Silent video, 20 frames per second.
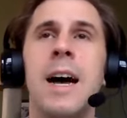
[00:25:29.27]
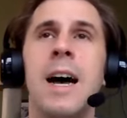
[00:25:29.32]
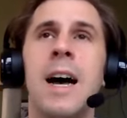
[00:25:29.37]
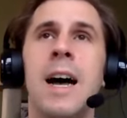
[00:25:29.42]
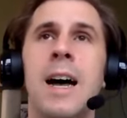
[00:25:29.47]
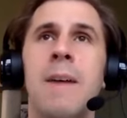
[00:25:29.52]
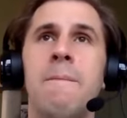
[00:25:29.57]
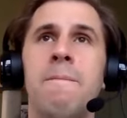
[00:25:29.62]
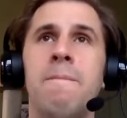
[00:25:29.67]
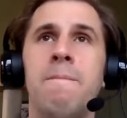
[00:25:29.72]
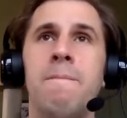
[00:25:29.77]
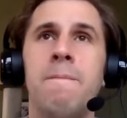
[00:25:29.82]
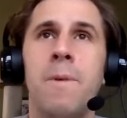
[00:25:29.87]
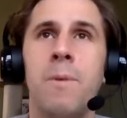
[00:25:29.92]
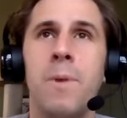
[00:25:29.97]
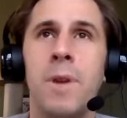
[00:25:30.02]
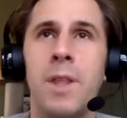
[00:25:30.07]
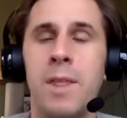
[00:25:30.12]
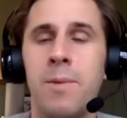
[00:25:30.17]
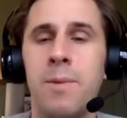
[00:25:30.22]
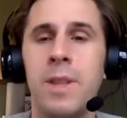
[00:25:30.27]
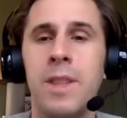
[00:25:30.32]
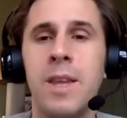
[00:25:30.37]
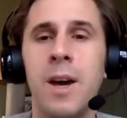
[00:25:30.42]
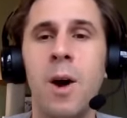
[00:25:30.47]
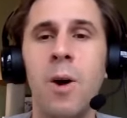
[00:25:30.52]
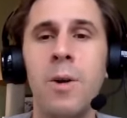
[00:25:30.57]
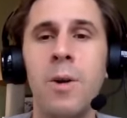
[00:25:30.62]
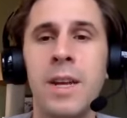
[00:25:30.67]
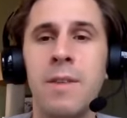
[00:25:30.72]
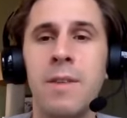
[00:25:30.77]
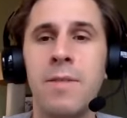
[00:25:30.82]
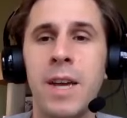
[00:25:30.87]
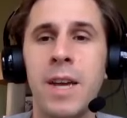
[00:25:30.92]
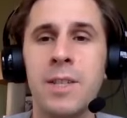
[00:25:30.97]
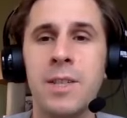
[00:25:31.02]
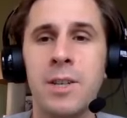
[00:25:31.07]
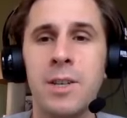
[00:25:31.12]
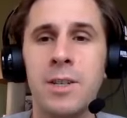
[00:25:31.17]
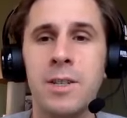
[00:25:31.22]
with the Honey
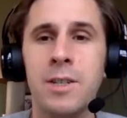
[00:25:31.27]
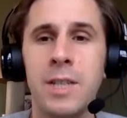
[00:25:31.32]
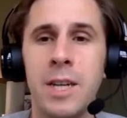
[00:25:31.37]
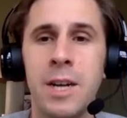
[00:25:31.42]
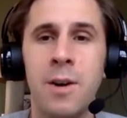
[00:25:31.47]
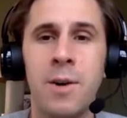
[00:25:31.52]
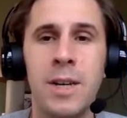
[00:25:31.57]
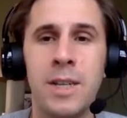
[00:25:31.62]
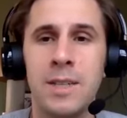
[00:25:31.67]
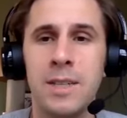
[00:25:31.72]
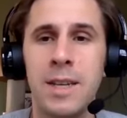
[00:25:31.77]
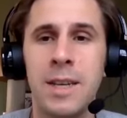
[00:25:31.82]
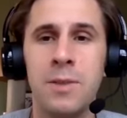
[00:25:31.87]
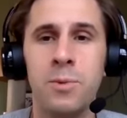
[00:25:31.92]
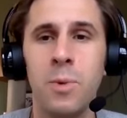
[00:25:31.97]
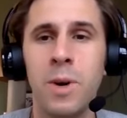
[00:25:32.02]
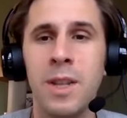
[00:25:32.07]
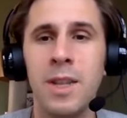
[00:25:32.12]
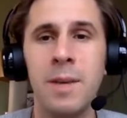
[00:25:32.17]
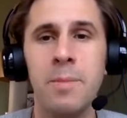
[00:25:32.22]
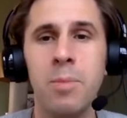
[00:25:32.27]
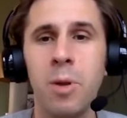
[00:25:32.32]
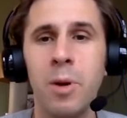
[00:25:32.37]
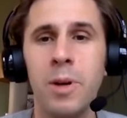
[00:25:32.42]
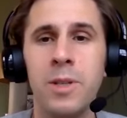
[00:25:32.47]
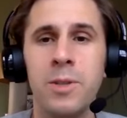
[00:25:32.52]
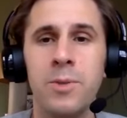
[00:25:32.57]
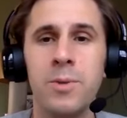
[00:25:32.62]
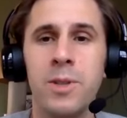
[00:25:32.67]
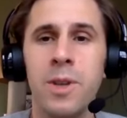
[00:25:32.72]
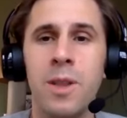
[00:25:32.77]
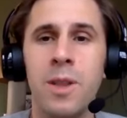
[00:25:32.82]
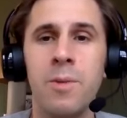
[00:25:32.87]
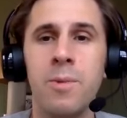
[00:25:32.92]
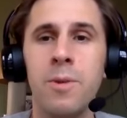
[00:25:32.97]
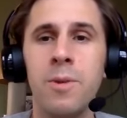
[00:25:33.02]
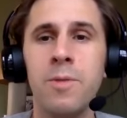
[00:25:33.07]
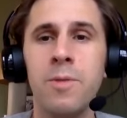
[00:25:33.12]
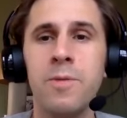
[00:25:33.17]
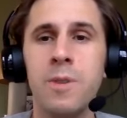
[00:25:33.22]
investors, as one of the employees who was on the
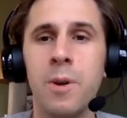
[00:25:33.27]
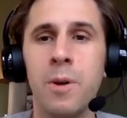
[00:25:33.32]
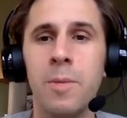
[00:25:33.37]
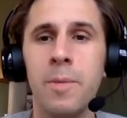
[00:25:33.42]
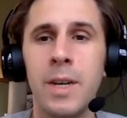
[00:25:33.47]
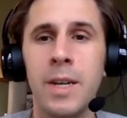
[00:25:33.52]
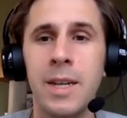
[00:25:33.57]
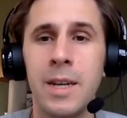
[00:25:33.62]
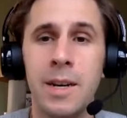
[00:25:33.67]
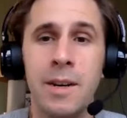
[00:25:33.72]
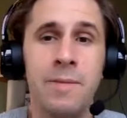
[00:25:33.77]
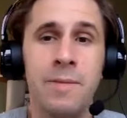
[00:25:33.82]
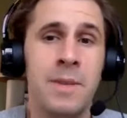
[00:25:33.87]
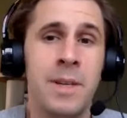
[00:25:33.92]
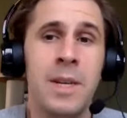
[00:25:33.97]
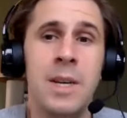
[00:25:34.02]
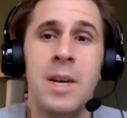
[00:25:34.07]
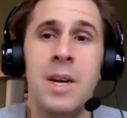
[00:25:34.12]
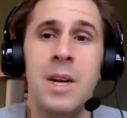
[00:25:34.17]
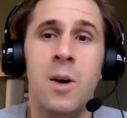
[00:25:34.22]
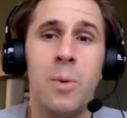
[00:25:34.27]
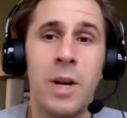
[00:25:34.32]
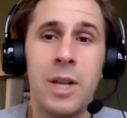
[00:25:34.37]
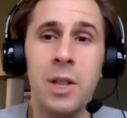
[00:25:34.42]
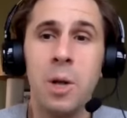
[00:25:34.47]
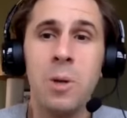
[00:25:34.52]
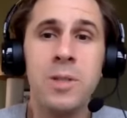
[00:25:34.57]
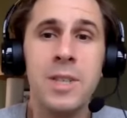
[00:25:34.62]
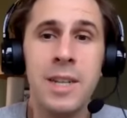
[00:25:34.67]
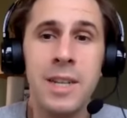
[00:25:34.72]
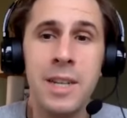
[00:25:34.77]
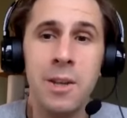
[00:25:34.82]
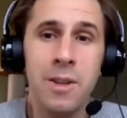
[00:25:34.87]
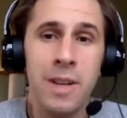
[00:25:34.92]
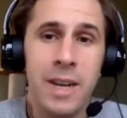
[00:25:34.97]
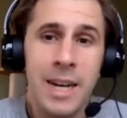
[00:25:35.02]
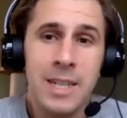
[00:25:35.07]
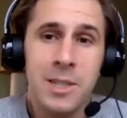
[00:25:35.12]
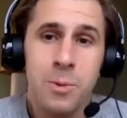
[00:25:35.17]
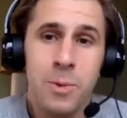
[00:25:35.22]
roof told me, we closed the deal
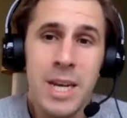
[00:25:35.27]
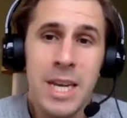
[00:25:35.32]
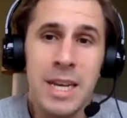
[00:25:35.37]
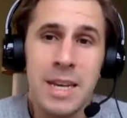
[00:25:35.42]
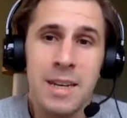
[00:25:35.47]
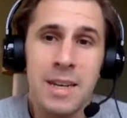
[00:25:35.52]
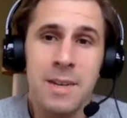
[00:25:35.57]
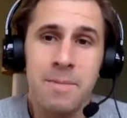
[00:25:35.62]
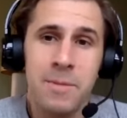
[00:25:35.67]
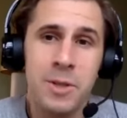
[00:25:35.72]
next week.